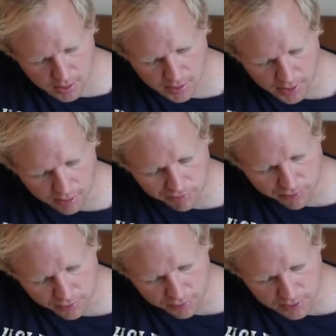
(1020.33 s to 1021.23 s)
Now,
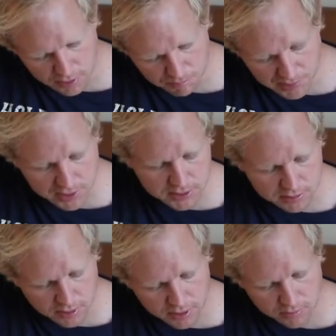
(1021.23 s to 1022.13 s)
for the B
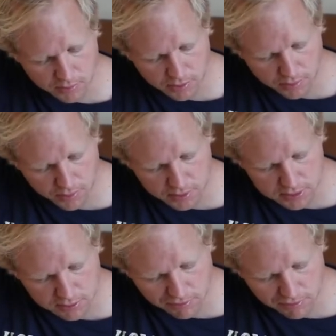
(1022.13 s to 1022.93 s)
string, we're going to